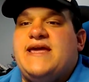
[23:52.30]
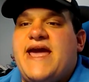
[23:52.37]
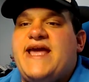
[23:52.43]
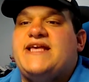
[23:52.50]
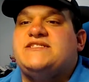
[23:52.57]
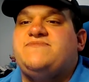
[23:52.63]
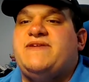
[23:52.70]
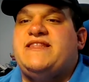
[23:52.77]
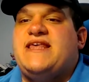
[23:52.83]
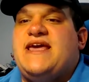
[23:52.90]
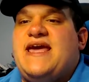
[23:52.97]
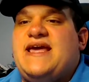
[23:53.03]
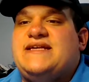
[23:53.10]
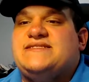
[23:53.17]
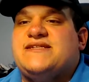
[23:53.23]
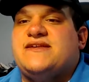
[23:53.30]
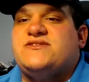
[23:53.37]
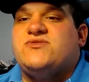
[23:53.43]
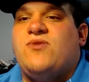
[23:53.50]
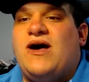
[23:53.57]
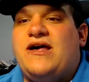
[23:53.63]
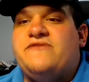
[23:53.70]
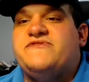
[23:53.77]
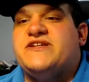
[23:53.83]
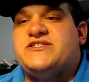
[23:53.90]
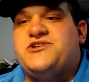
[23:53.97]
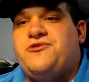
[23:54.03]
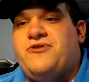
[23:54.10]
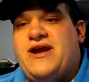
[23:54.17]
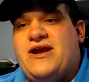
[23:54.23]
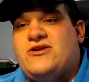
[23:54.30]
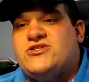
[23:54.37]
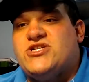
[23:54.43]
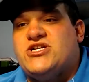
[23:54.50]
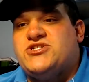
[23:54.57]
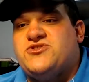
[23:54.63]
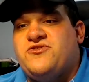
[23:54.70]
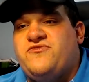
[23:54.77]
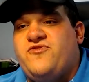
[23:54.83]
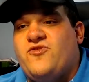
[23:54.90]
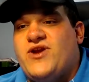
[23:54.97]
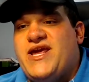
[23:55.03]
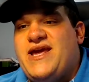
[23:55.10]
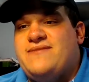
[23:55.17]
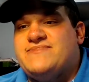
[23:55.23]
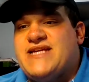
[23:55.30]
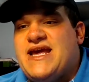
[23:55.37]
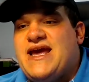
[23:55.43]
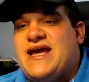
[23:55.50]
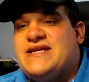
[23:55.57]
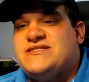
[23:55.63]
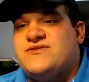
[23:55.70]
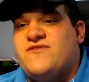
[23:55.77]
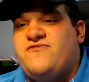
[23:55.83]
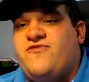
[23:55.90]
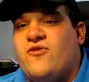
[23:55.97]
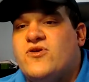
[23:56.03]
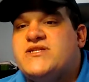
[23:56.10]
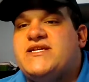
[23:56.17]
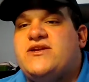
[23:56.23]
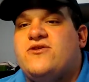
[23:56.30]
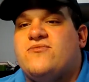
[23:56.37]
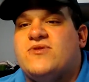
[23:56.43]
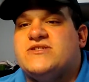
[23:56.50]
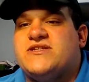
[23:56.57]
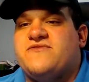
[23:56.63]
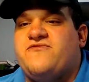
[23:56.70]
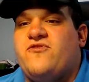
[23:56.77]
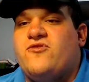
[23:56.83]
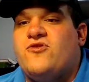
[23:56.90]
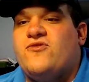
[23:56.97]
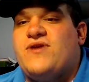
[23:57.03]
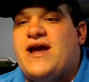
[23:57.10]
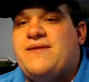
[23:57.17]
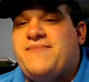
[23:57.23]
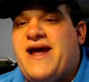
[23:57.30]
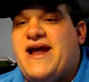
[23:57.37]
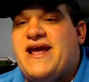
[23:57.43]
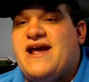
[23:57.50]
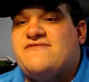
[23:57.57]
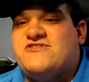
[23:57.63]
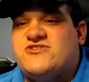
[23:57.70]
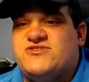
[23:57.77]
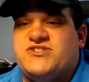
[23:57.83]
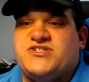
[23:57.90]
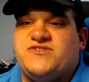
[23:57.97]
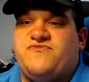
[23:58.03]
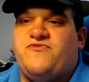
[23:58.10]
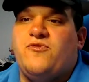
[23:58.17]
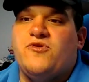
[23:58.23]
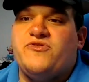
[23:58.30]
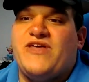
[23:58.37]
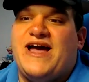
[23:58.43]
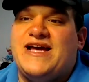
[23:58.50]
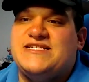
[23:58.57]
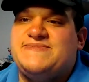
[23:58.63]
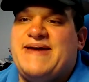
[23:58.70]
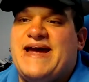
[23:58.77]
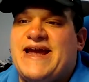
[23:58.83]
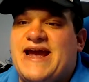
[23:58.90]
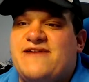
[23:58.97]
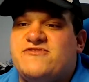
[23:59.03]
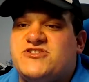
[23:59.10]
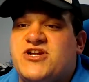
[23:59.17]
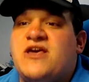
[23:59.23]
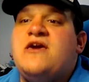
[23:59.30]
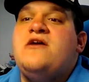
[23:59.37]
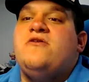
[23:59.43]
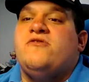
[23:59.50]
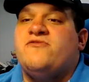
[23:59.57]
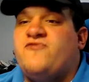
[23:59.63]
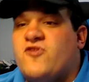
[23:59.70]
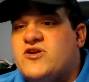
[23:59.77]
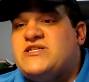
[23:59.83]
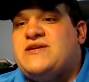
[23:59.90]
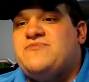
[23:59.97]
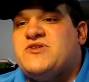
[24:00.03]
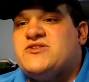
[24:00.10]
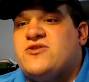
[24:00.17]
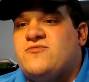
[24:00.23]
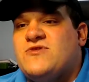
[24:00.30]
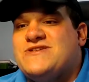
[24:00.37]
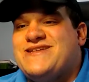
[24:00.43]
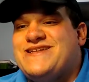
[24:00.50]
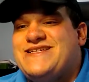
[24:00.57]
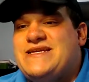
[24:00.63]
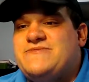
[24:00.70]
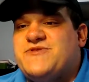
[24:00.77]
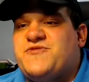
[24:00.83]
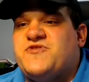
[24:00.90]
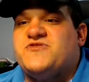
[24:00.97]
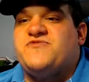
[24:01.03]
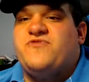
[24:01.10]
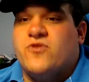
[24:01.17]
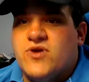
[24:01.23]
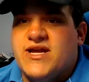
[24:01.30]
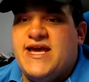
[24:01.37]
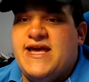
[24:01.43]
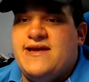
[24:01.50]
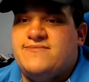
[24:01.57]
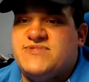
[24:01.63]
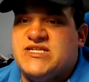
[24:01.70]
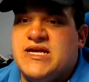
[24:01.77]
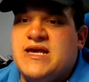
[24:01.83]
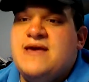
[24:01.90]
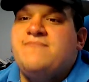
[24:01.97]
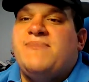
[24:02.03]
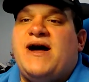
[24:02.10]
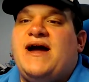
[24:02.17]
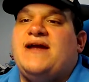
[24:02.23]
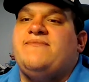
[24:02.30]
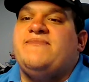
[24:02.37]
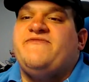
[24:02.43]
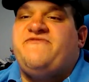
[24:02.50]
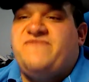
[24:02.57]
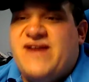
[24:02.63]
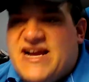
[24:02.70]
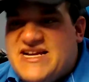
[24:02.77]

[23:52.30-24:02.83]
Yankees beat the A's 12-2. Aaron Judge through 40 games has 14 home runs, a 409 batting average, which is his 4th highest batting average, with 14 plus home runs in the team's first 40 games, behind